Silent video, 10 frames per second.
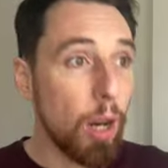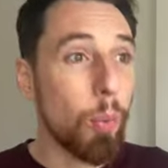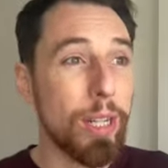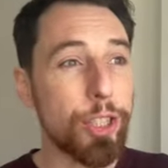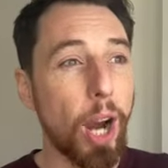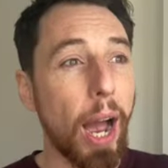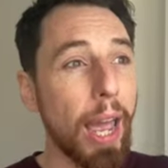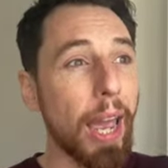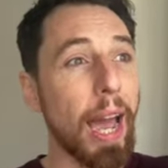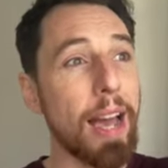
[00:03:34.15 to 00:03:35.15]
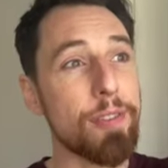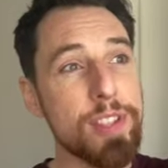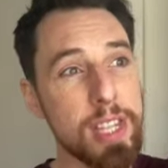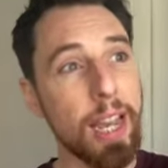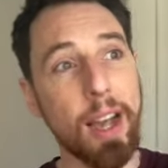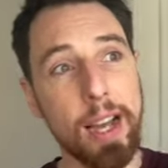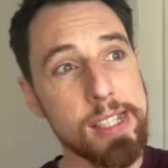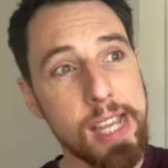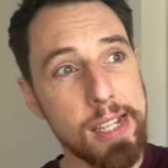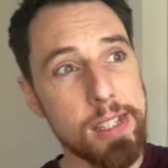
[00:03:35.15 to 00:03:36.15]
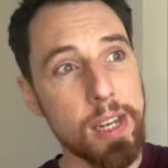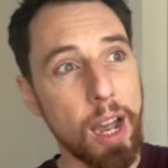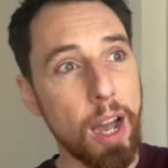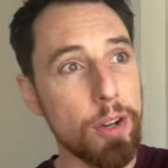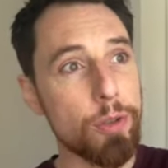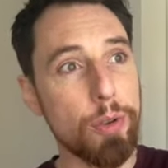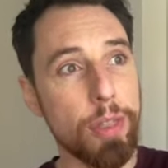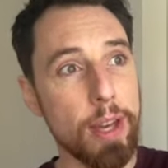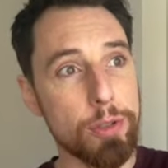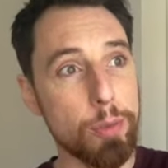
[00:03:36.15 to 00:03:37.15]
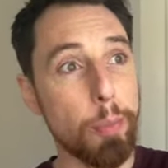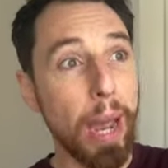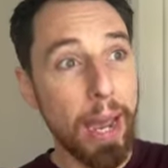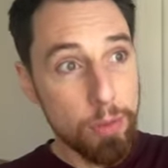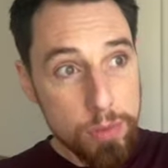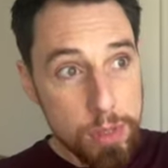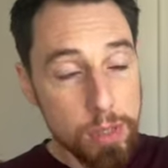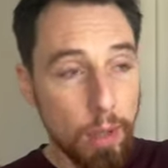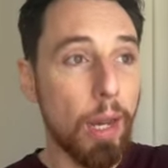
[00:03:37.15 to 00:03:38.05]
which I set at £100,000.